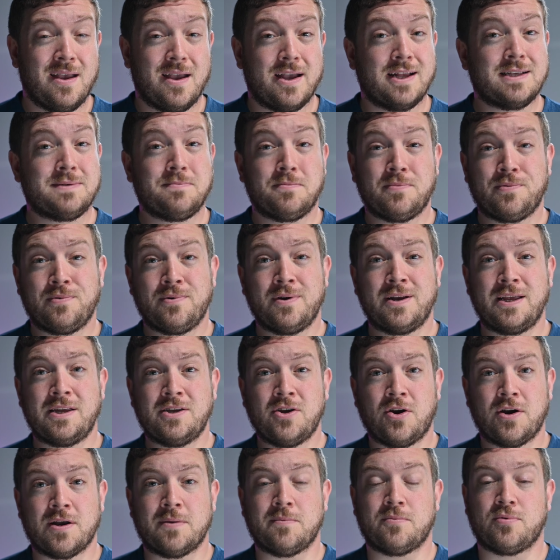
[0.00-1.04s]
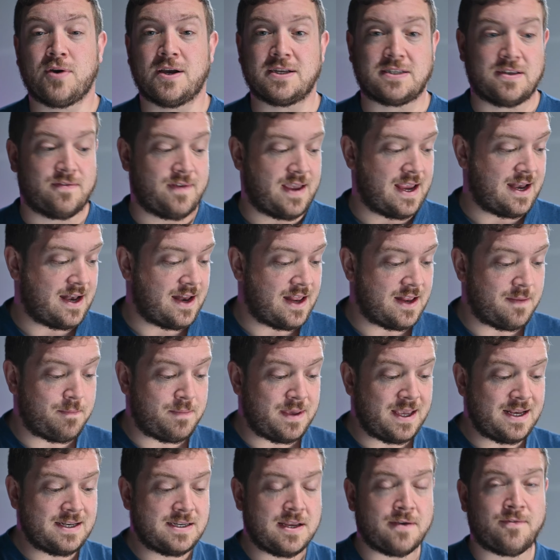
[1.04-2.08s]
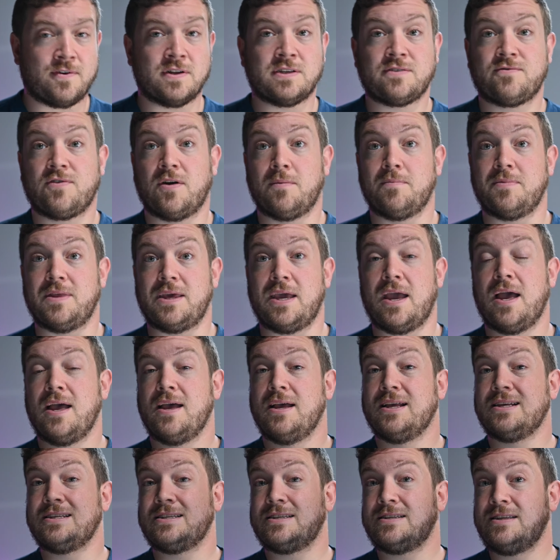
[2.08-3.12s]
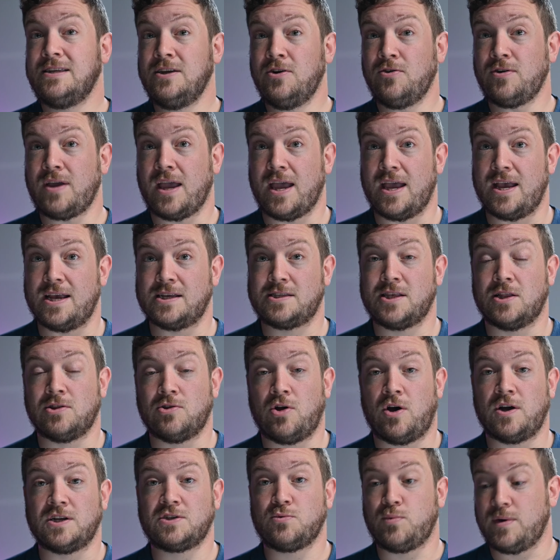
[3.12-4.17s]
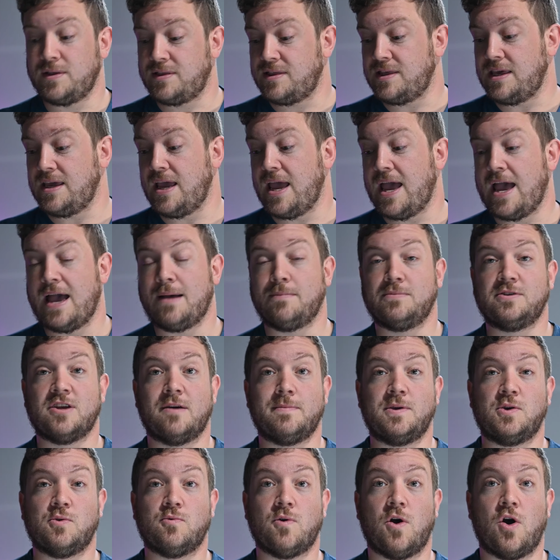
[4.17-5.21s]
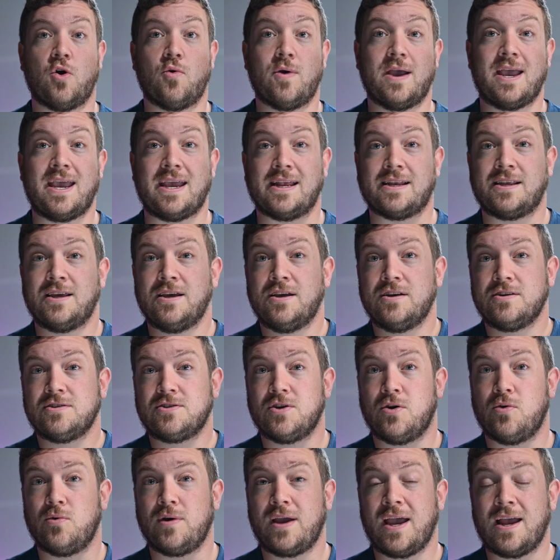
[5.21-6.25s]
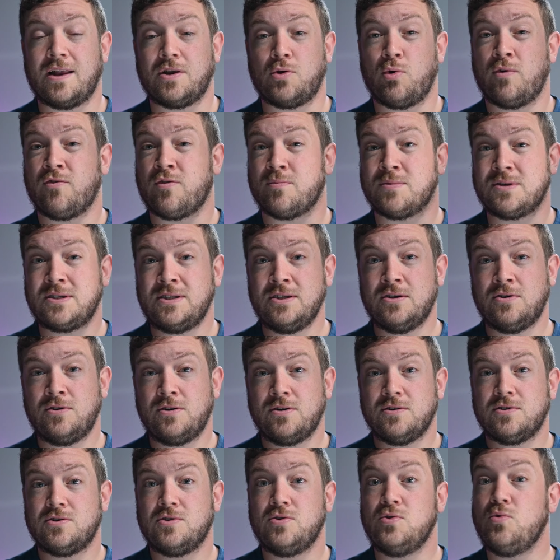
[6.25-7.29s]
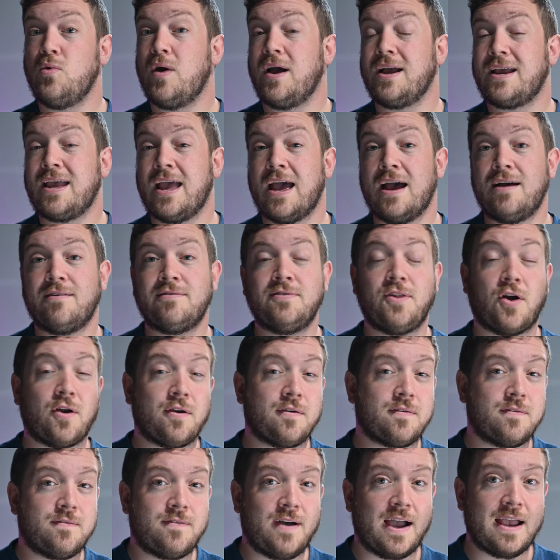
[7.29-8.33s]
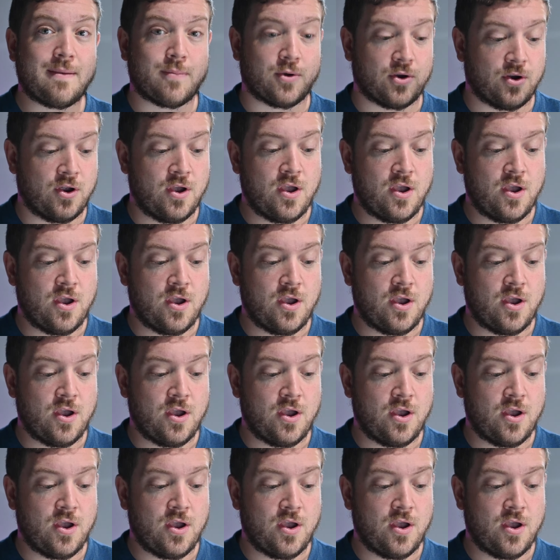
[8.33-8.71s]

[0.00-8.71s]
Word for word: It's pretty darn impressive and a big difference from the steel case that launched with the MW08. So again, going from steel to Kevlar fiber